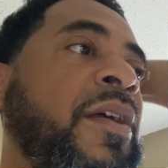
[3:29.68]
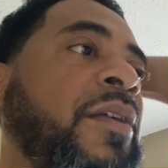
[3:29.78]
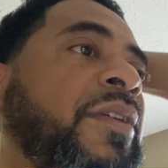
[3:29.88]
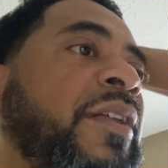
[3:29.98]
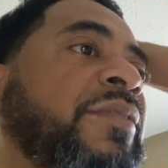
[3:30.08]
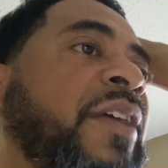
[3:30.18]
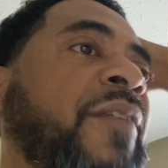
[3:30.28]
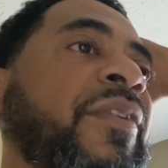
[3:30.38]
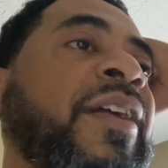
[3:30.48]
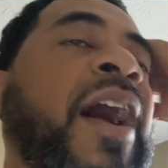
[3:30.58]
that has
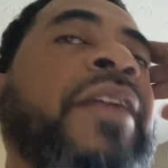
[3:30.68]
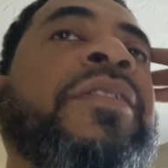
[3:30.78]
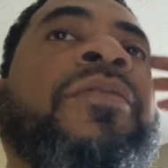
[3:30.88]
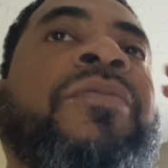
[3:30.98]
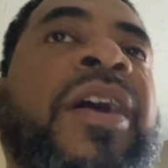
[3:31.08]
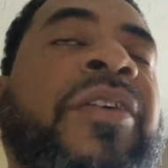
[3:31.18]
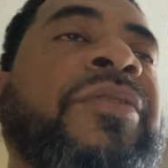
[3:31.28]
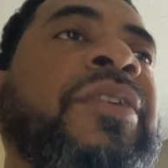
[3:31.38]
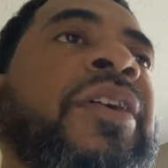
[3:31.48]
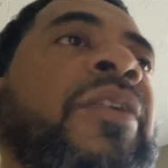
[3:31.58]
ever gotten a
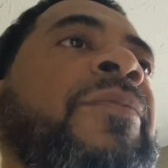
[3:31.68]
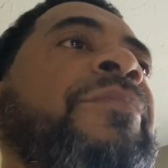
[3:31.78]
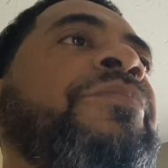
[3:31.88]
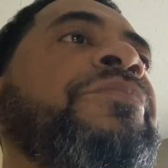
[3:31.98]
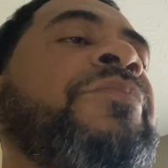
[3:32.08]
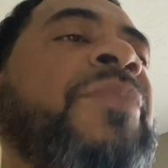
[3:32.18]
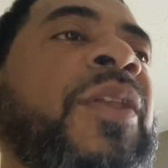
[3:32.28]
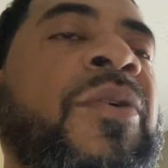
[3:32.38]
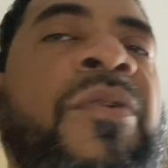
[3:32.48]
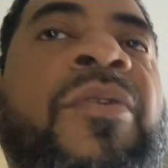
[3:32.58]
record deal
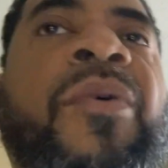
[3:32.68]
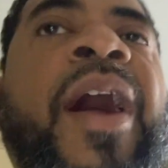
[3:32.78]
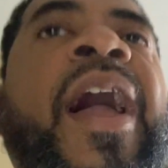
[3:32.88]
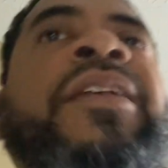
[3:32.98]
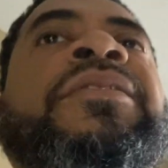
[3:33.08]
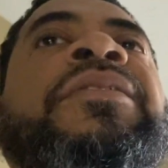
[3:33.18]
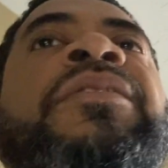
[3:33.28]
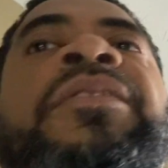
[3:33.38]
on wax